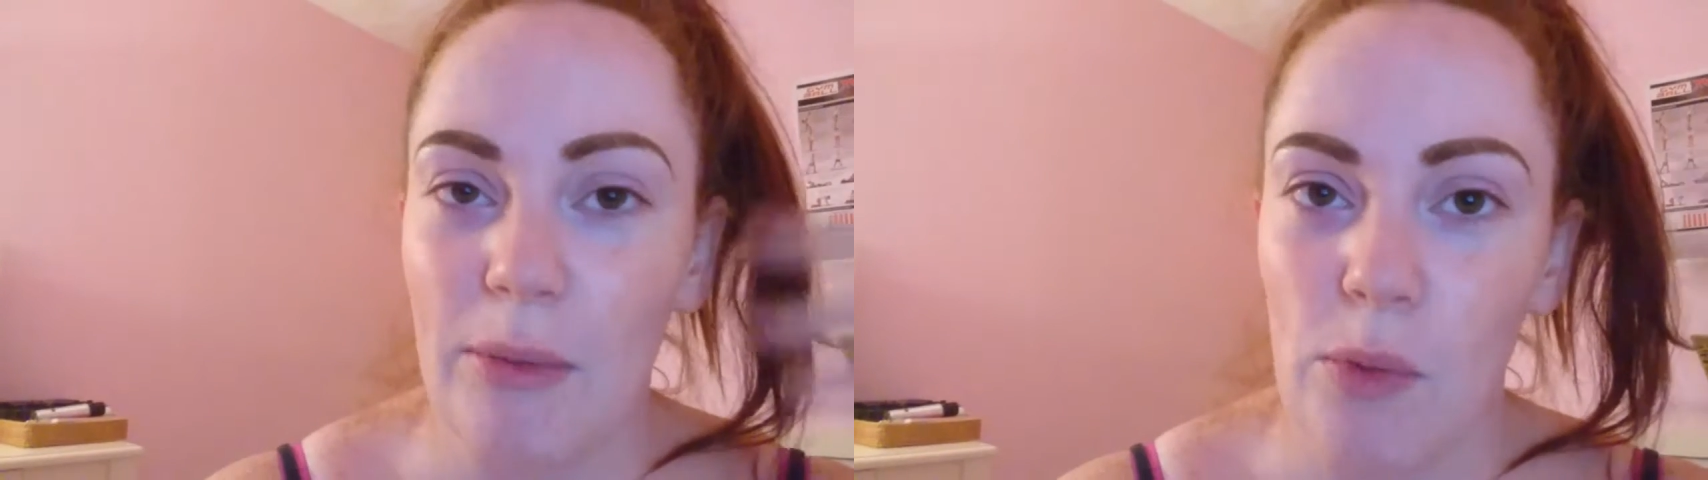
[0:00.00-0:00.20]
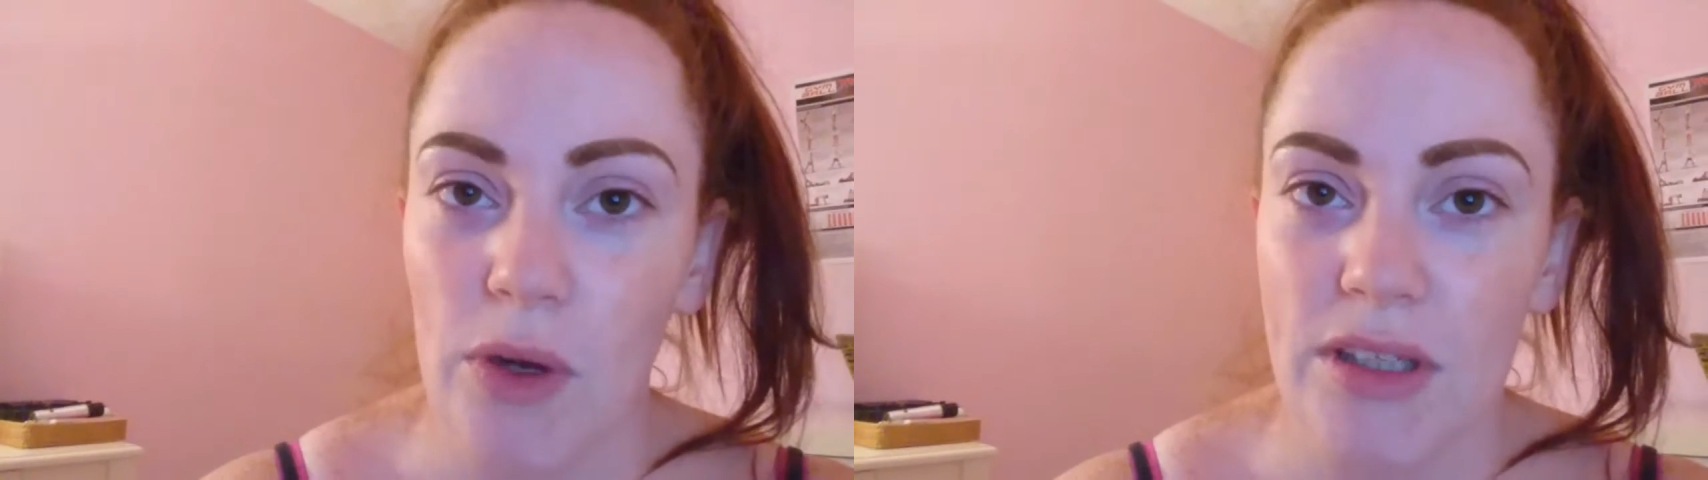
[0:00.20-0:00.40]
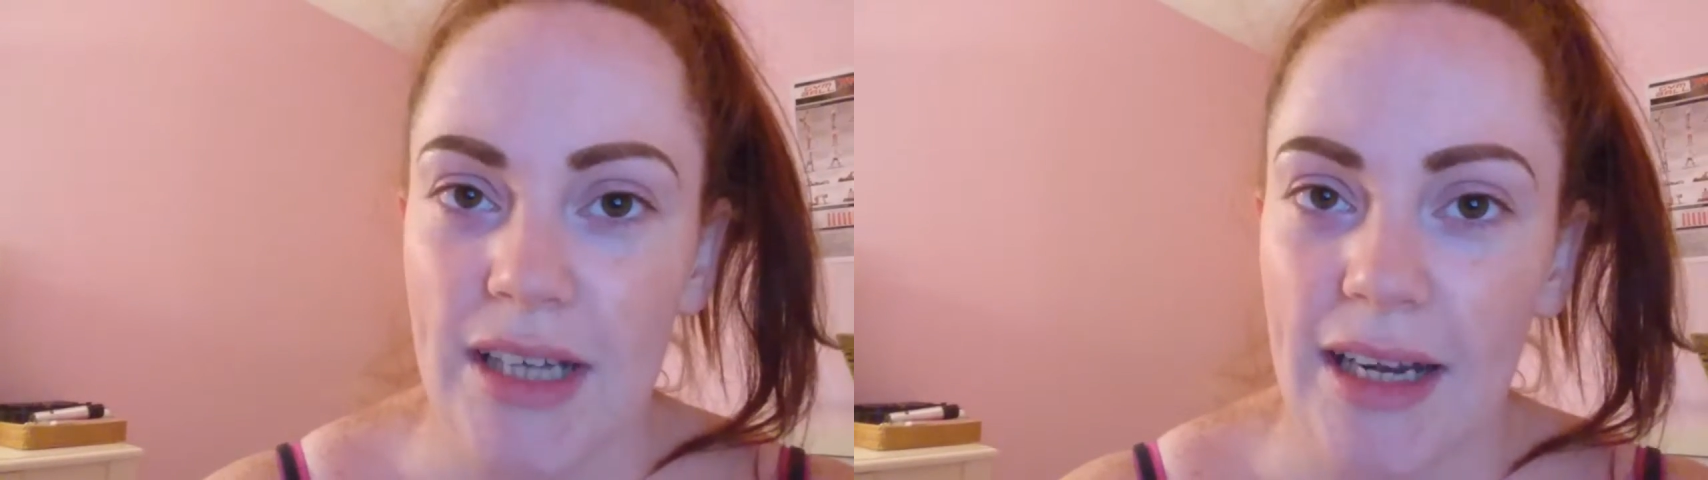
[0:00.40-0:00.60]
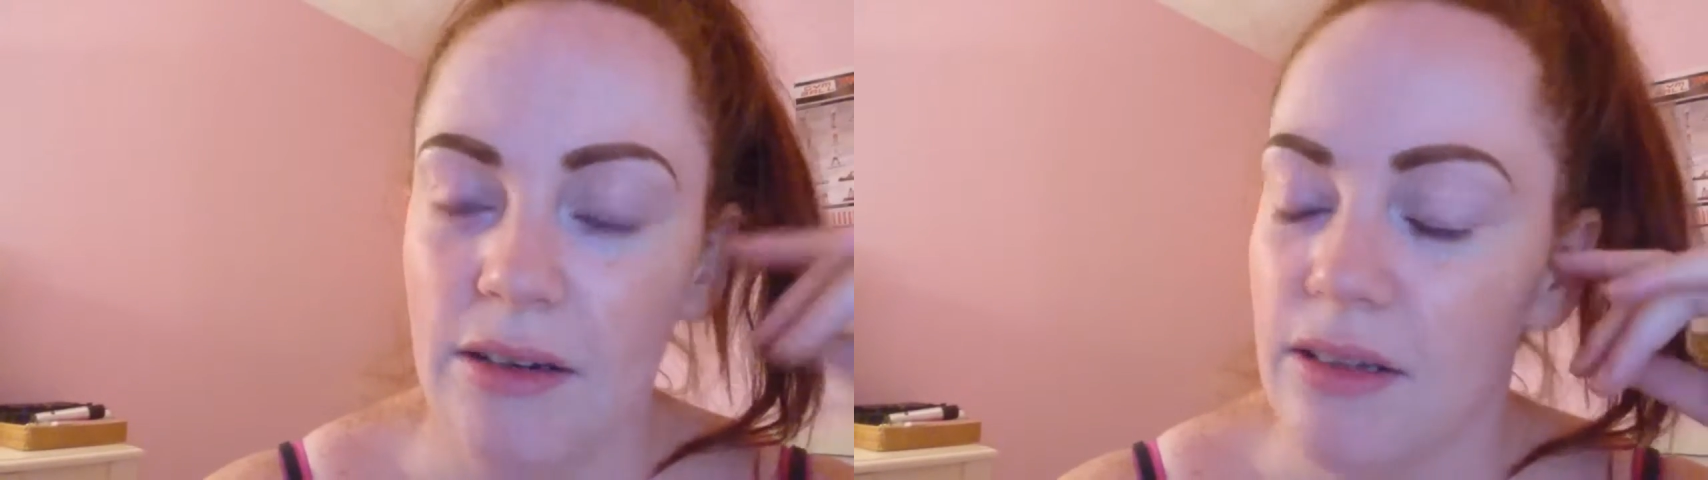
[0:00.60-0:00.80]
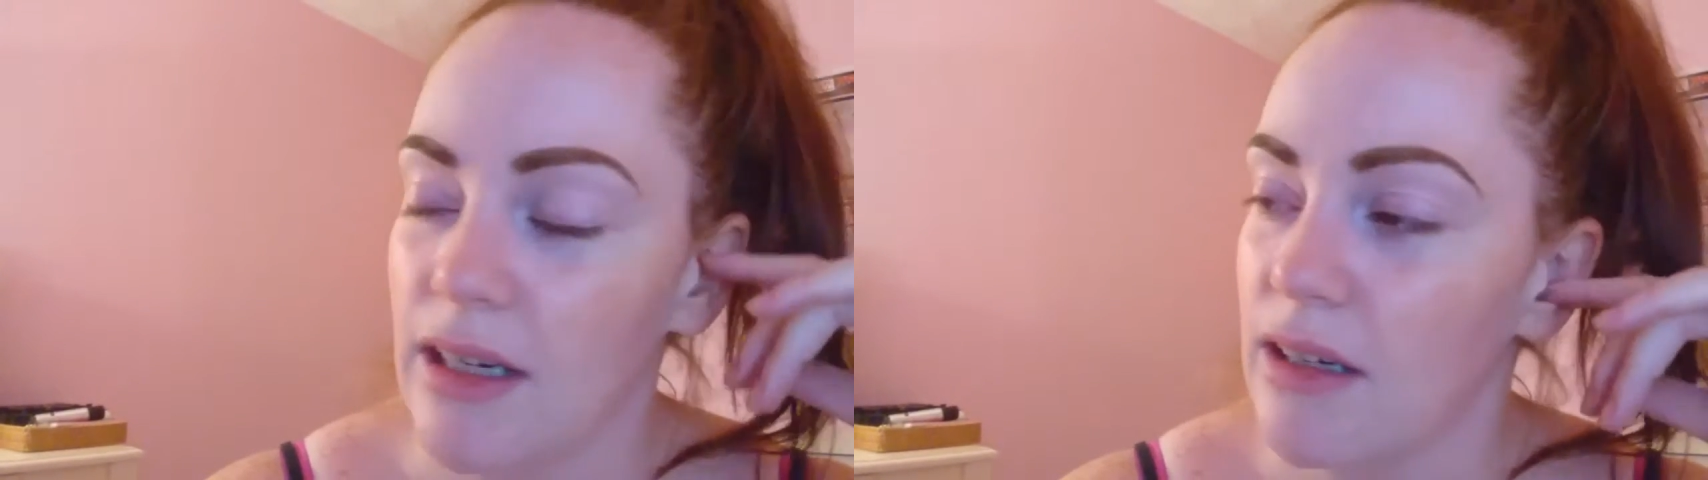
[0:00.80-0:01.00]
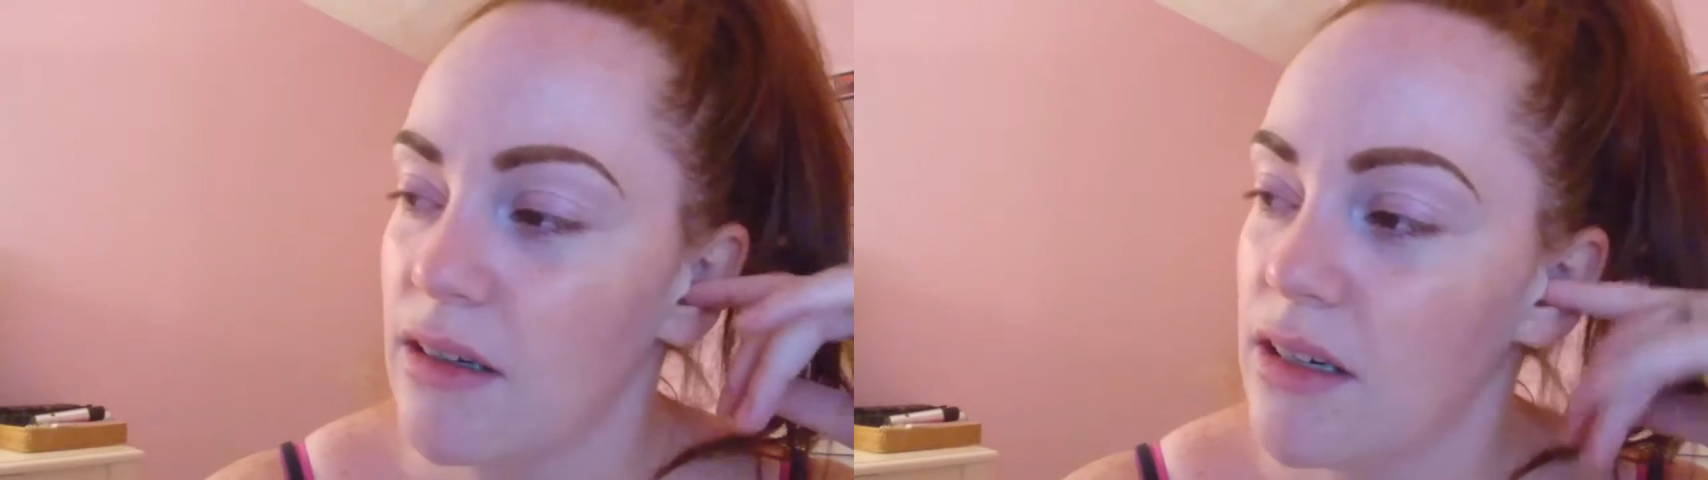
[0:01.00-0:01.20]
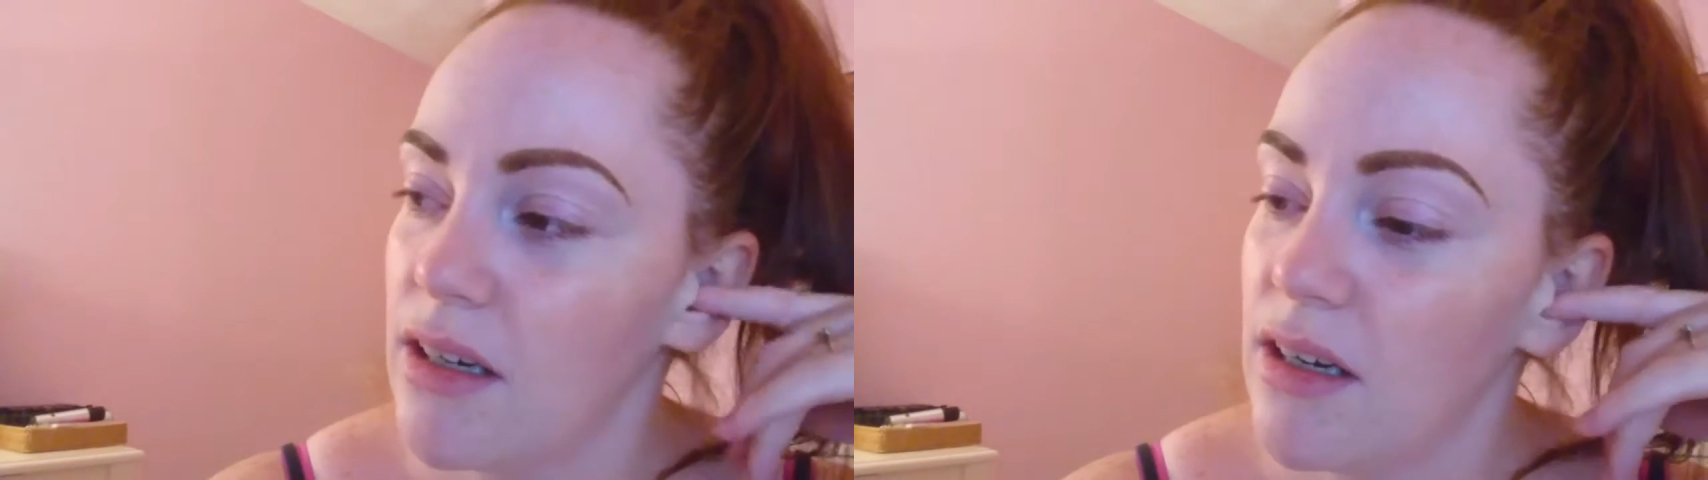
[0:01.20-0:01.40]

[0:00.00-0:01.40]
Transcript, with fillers: get my words out now.